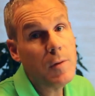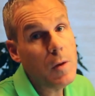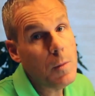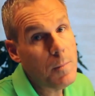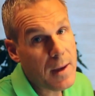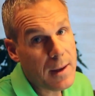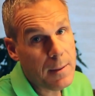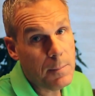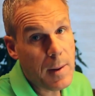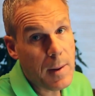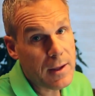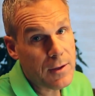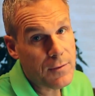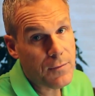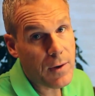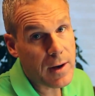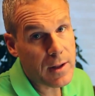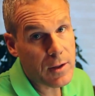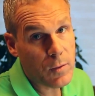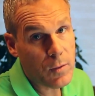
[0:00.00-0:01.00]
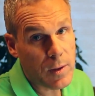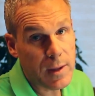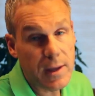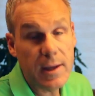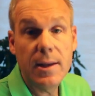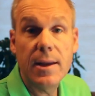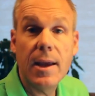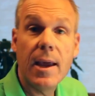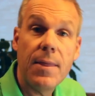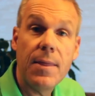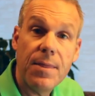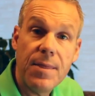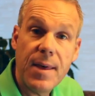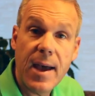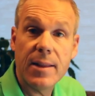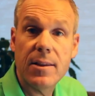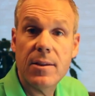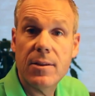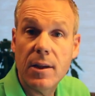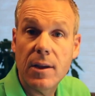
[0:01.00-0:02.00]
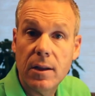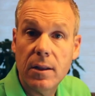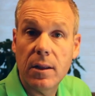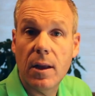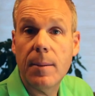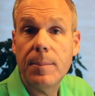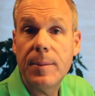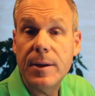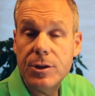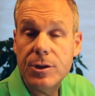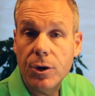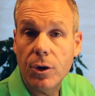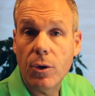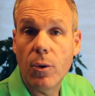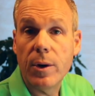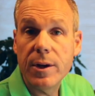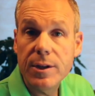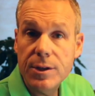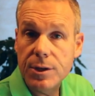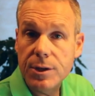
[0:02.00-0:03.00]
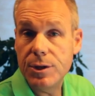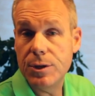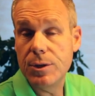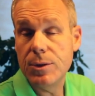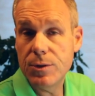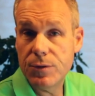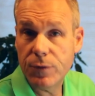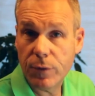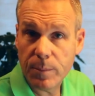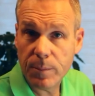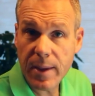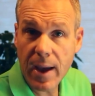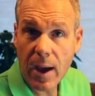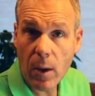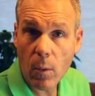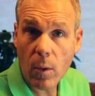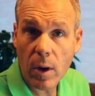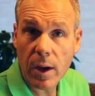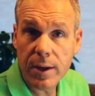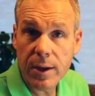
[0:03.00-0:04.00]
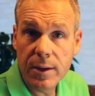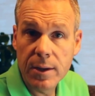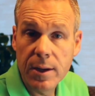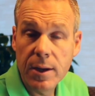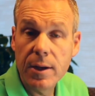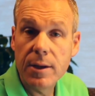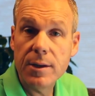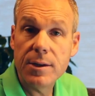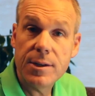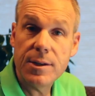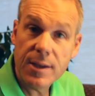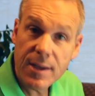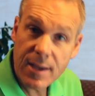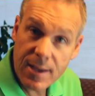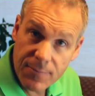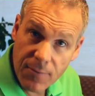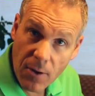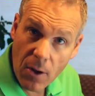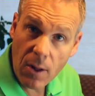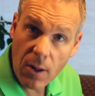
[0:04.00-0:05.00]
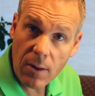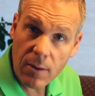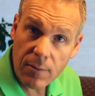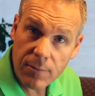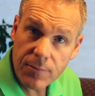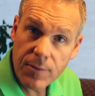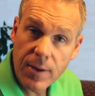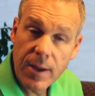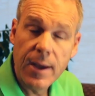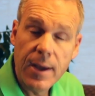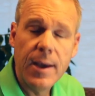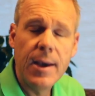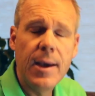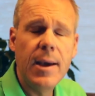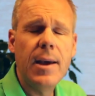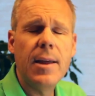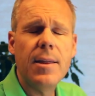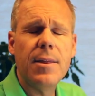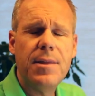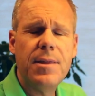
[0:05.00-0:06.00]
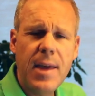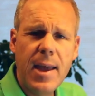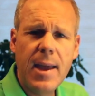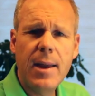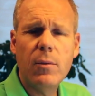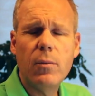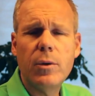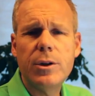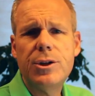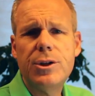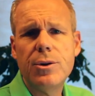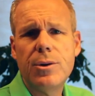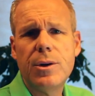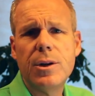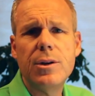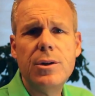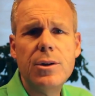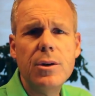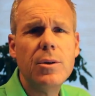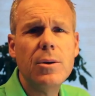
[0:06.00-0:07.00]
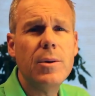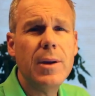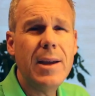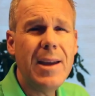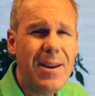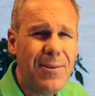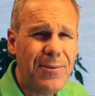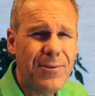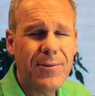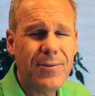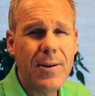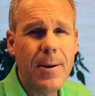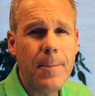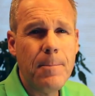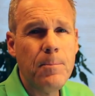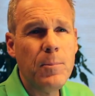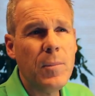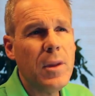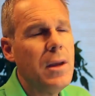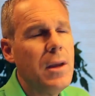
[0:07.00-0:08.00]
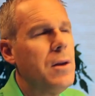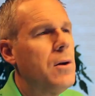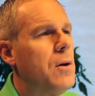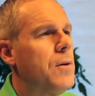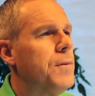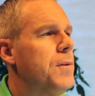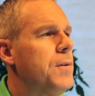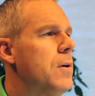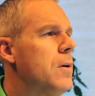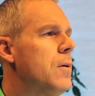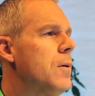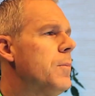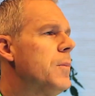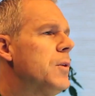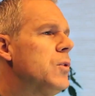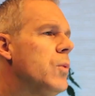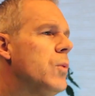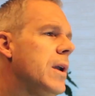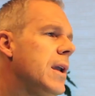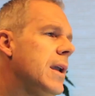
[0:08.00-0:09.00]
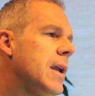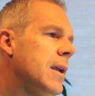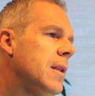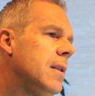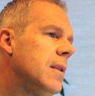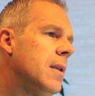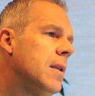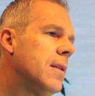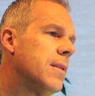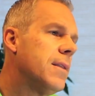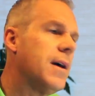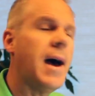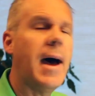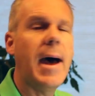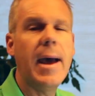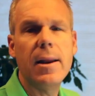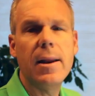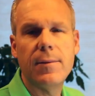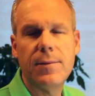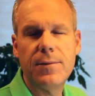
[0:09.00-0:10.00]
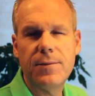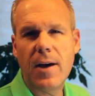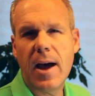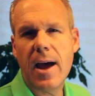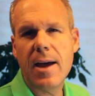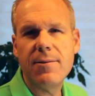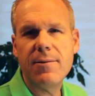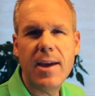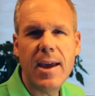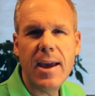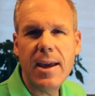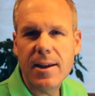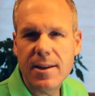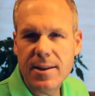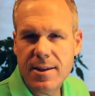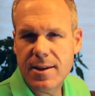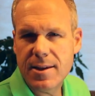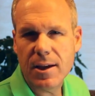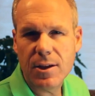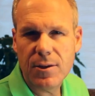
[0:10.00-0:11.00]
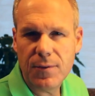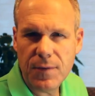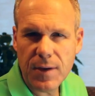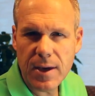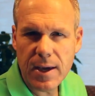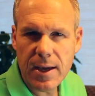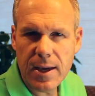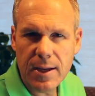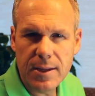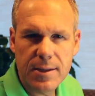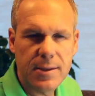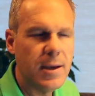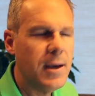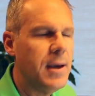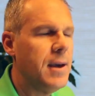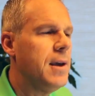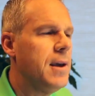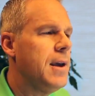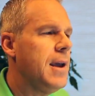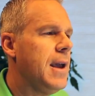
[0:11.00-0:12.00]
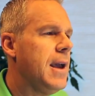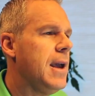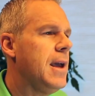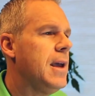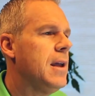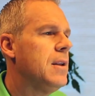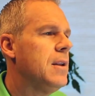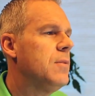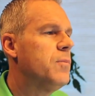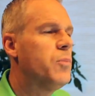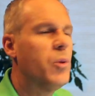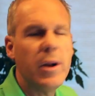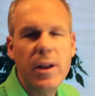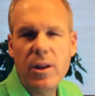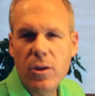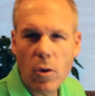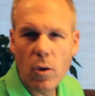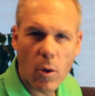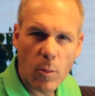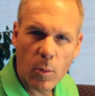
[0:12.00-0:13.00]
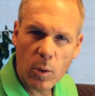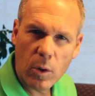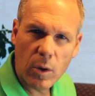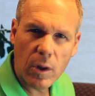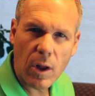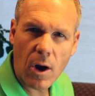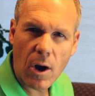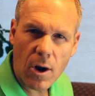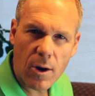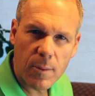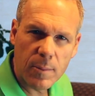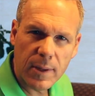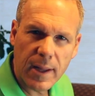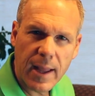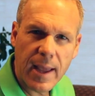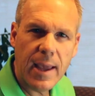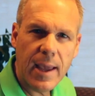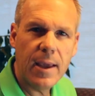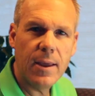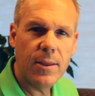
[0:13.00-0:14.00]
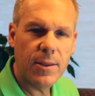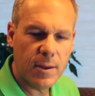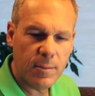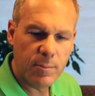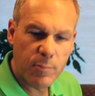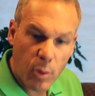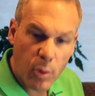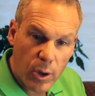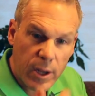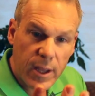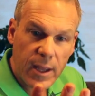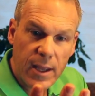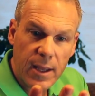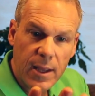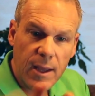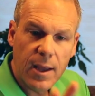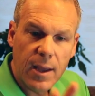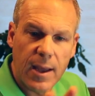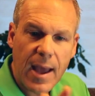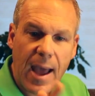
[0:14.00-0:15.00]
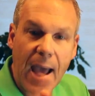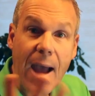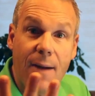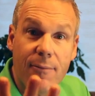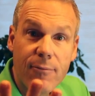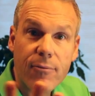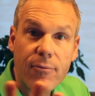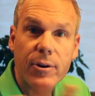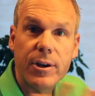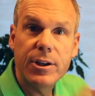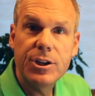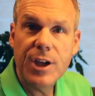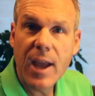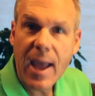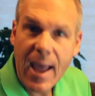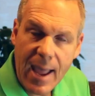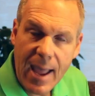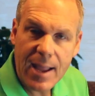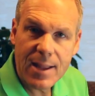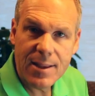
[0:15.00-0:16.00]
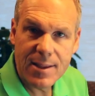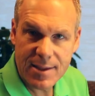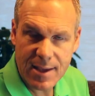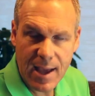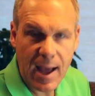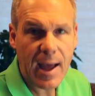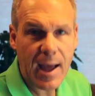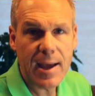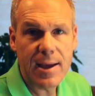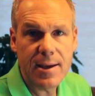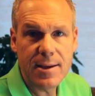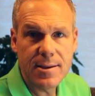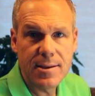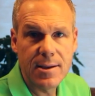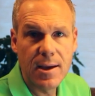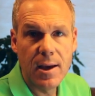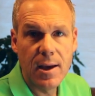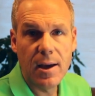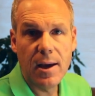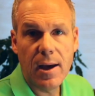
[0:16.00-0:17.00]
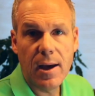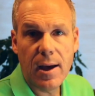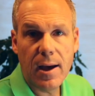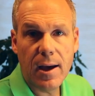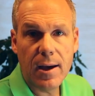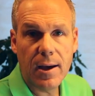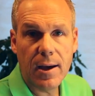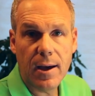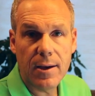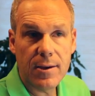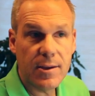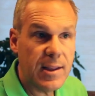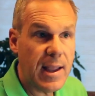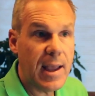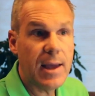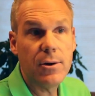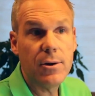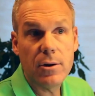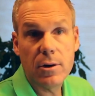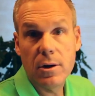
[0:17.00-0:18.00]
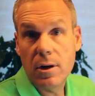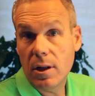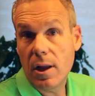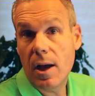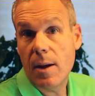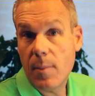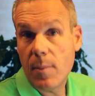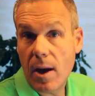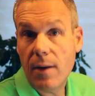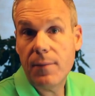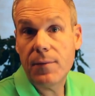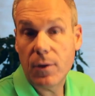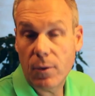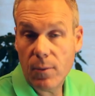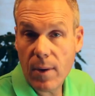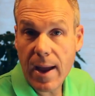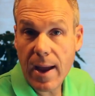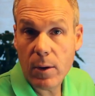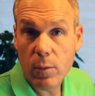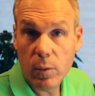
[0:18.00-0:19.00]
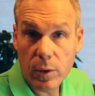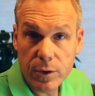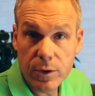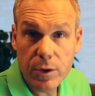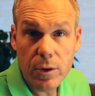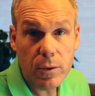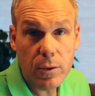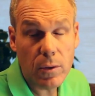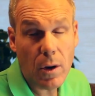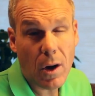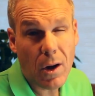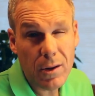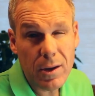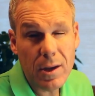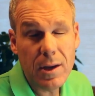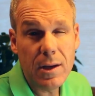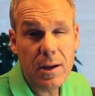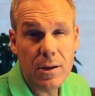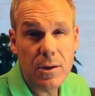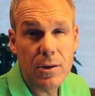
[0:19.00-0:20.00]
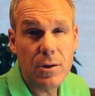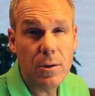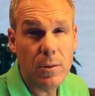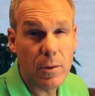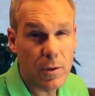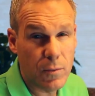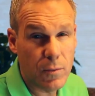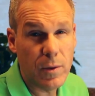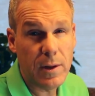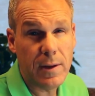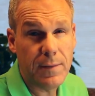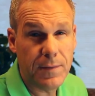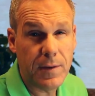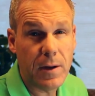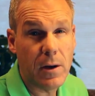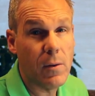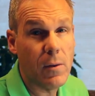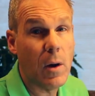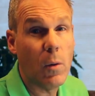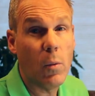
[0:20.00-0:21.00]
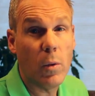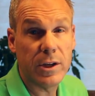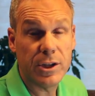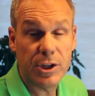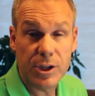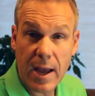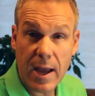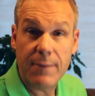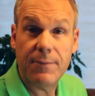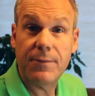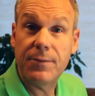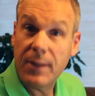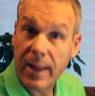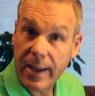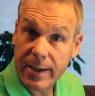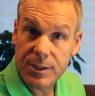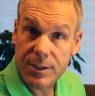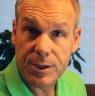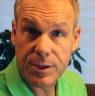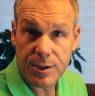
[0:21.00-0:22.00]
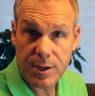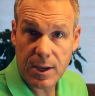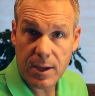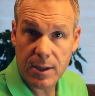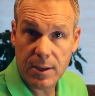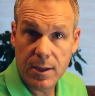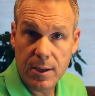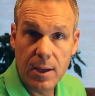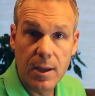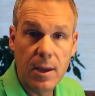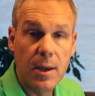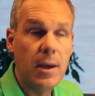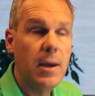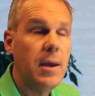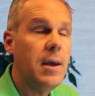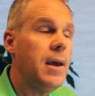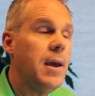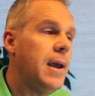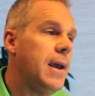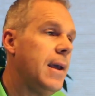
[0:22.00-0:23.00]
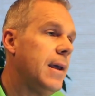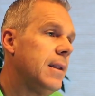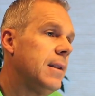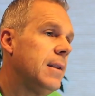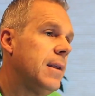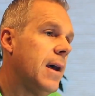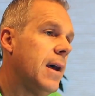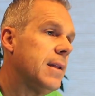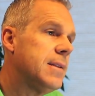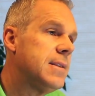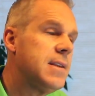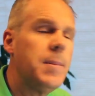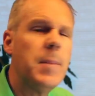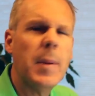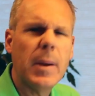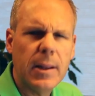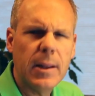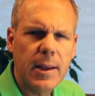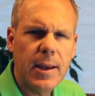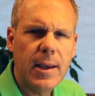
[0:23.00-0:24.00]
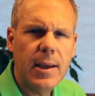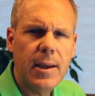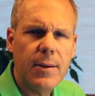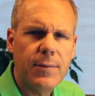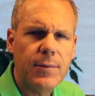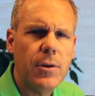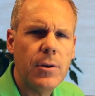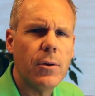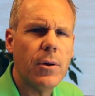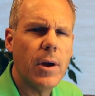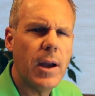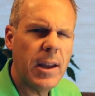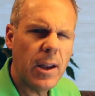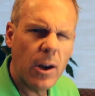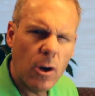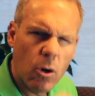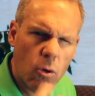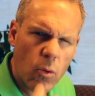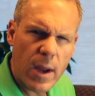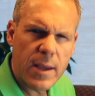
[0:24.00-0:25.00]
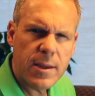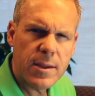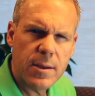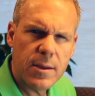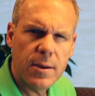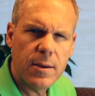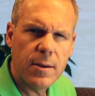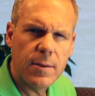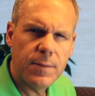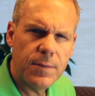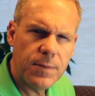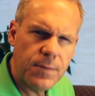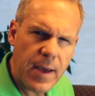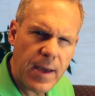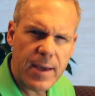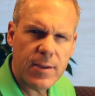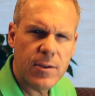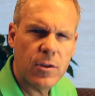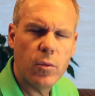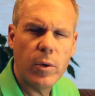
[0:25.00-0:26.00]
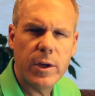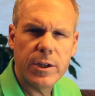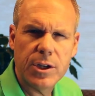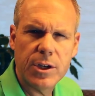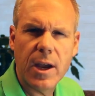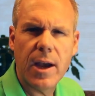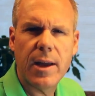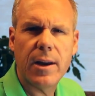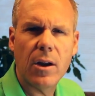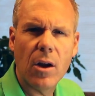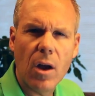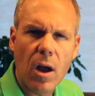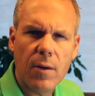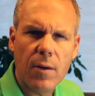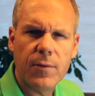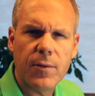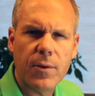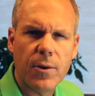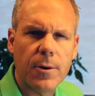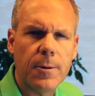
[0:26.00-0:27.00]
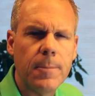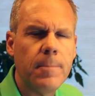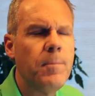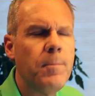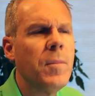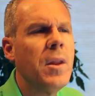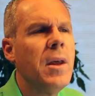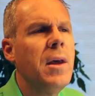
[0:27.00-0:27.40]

You make best friends with it, and that's the club that you're going to use from now on to evolve. Then what you can do, if you're between the height of 5'8" and 6 feet and pretty normal arm length and pretty average hand size, a standard club off the rack will do. All you need to do is really figure out what shaft flex you need. And typically, if you're an aggressive, fast twitch kind of golfer,